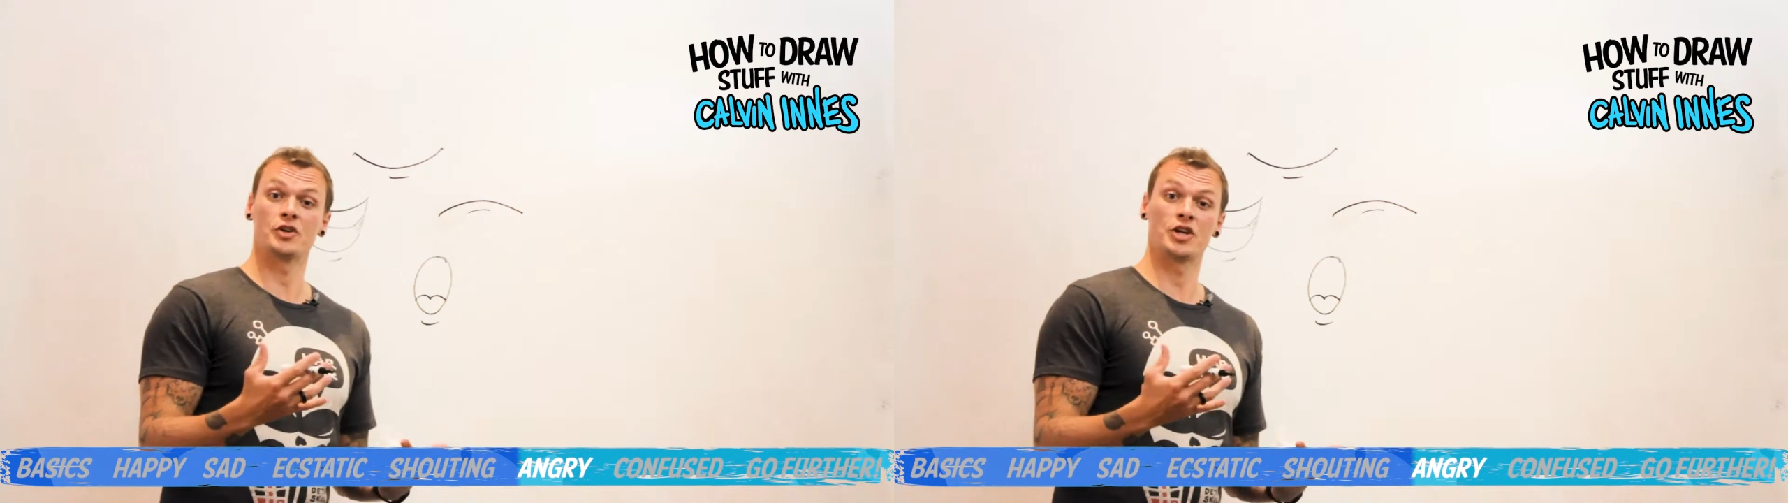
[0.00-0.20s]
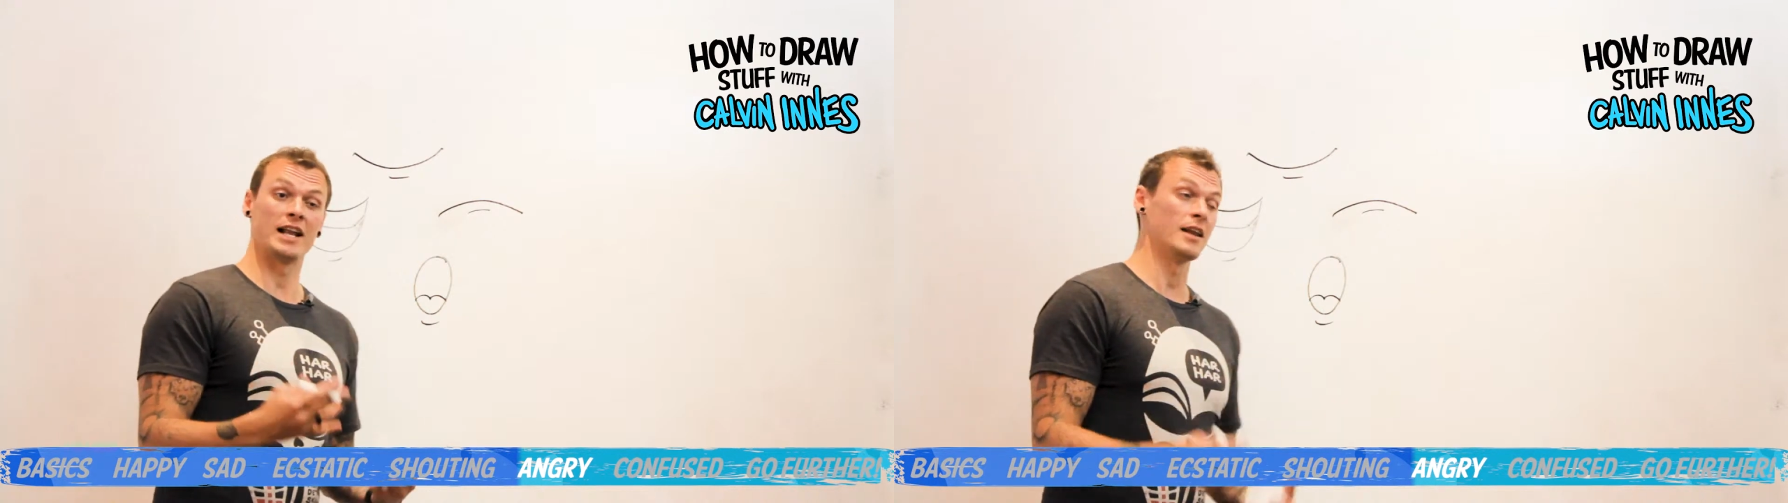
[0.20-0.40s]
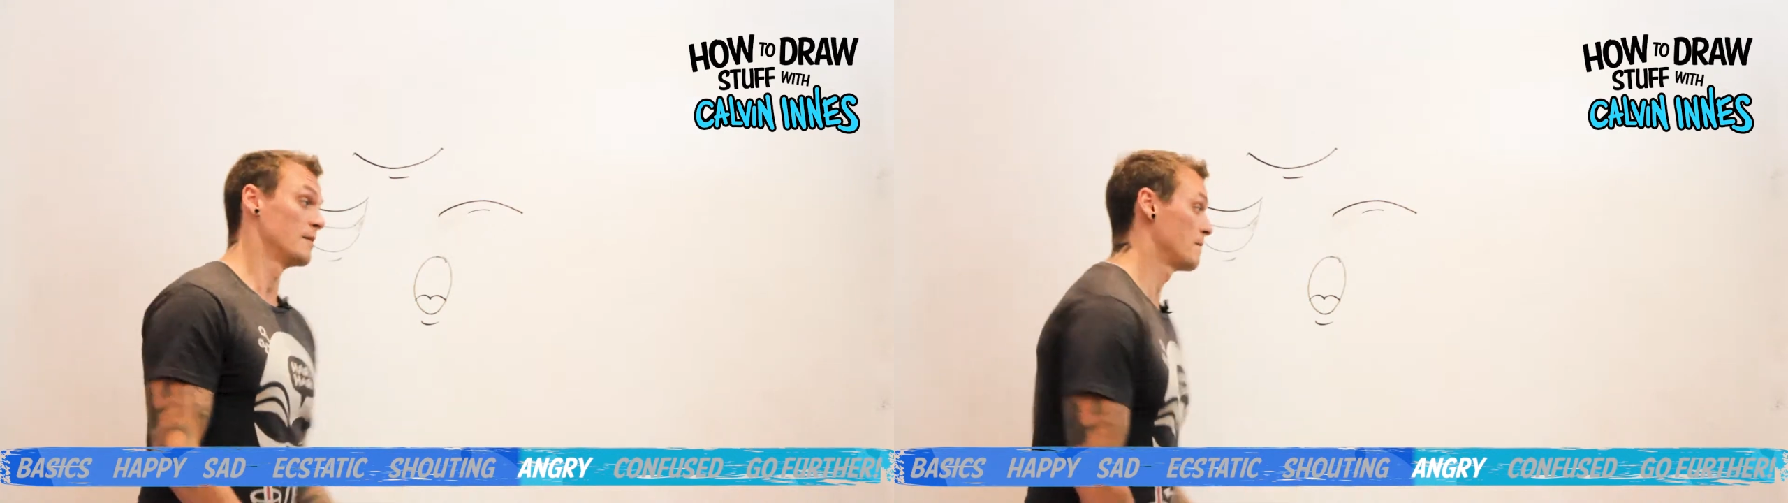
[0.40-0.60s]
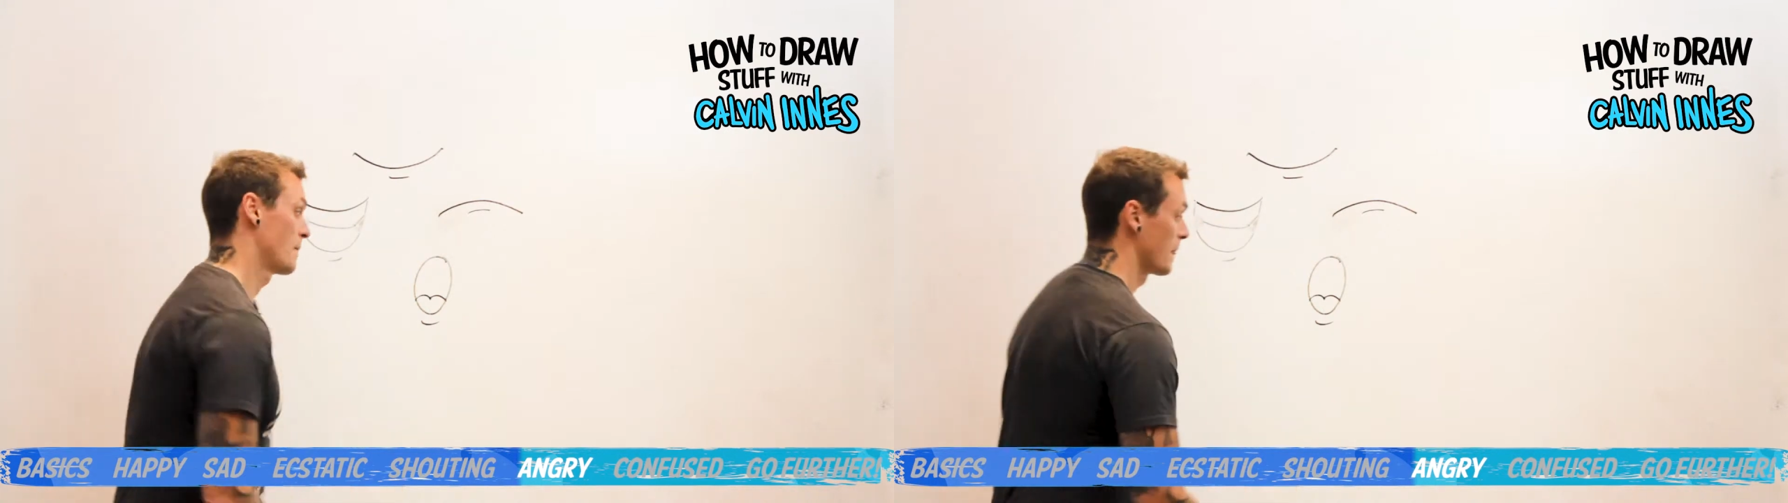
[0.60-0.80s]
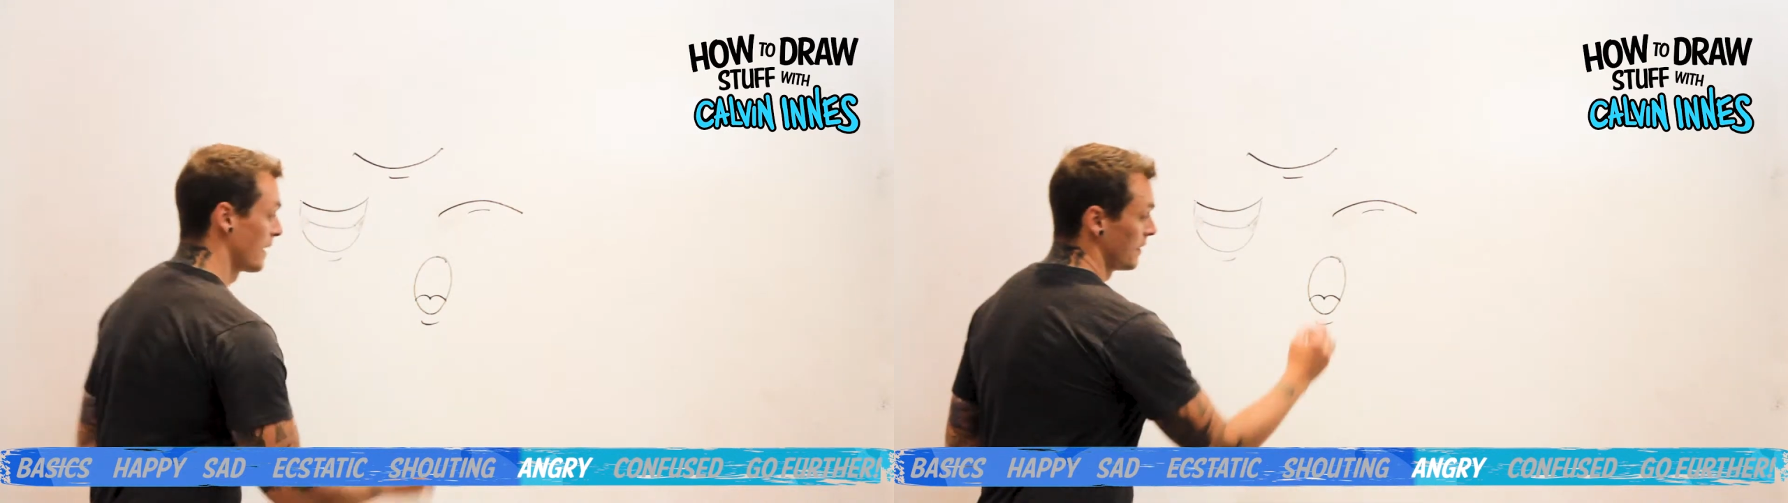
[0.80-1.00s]
shell.
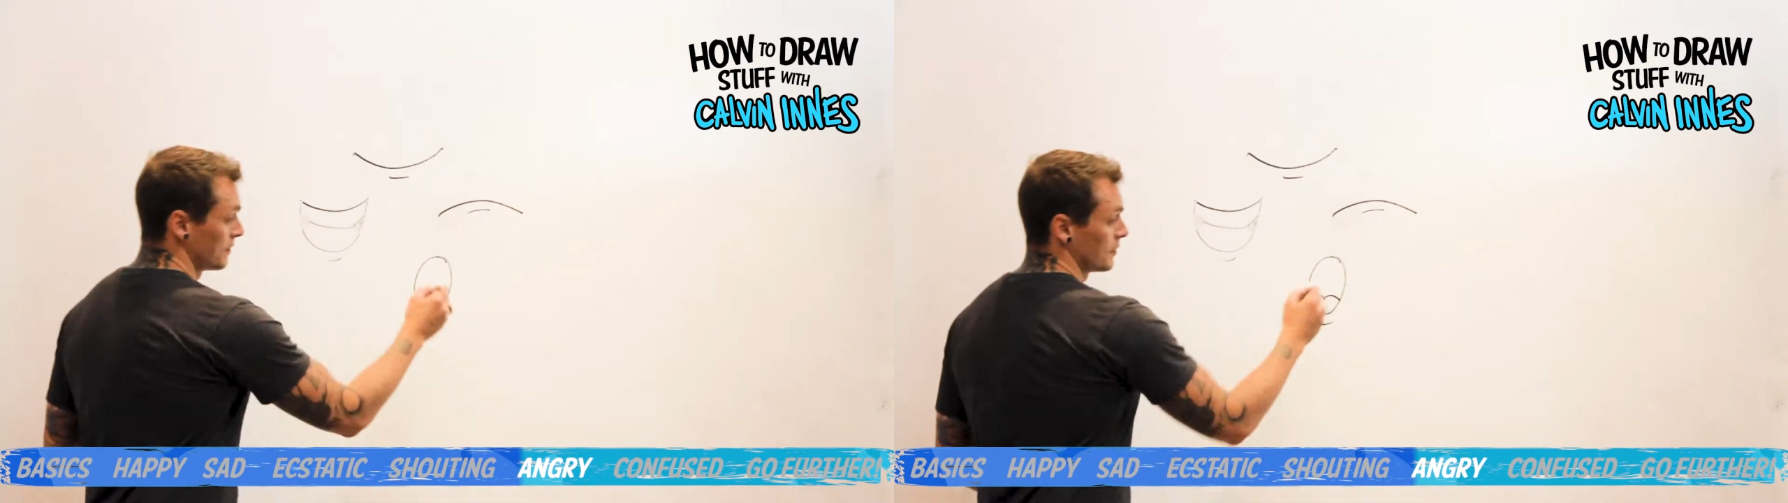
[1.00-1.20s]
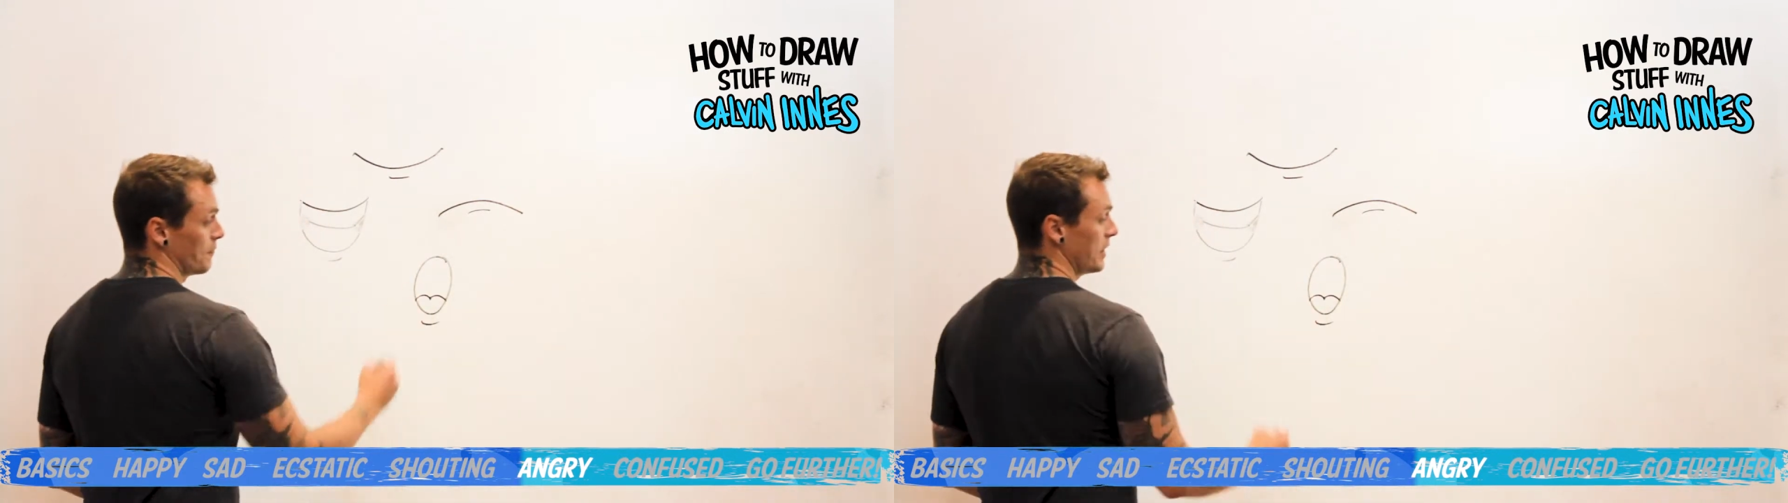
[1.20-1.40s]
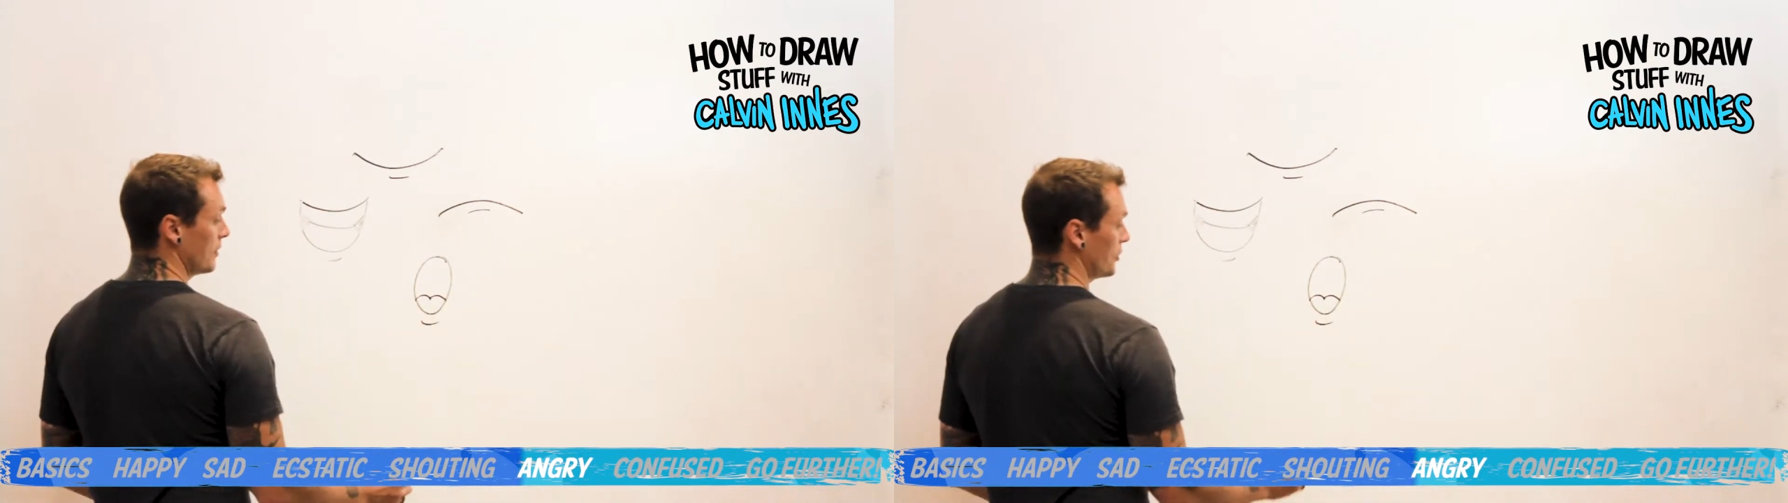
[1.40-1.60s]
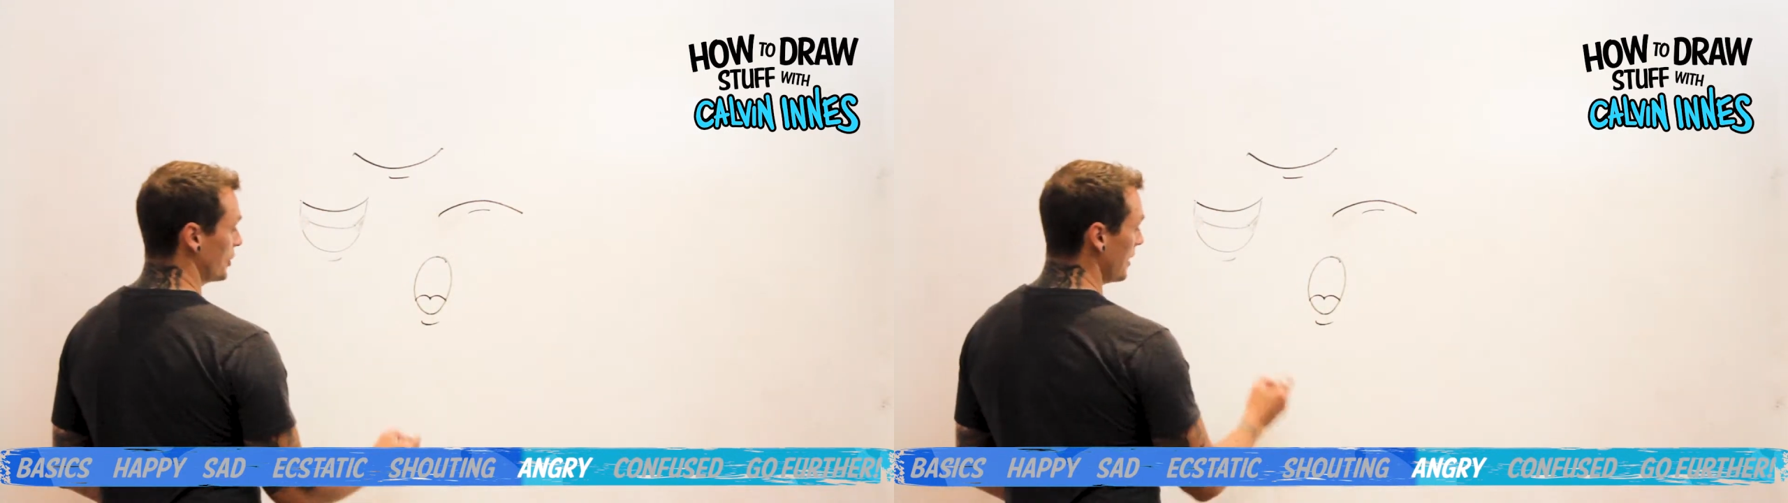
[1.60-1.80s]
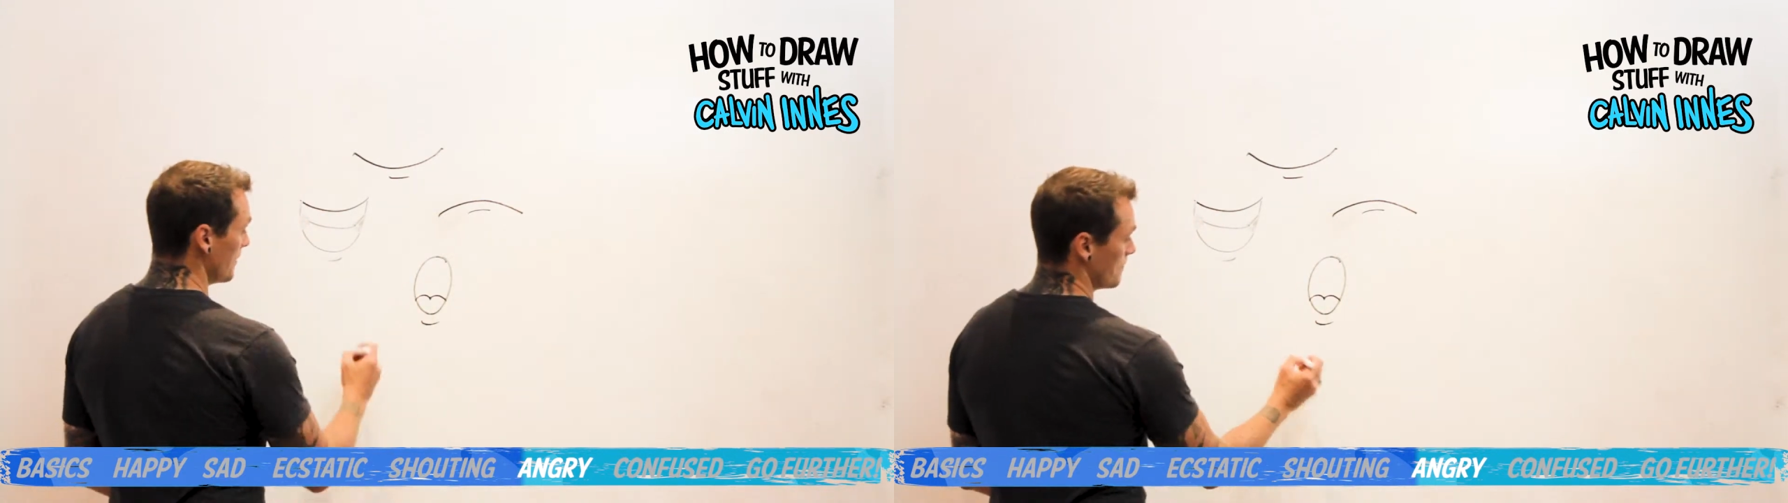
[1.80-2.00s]
So a peanut shell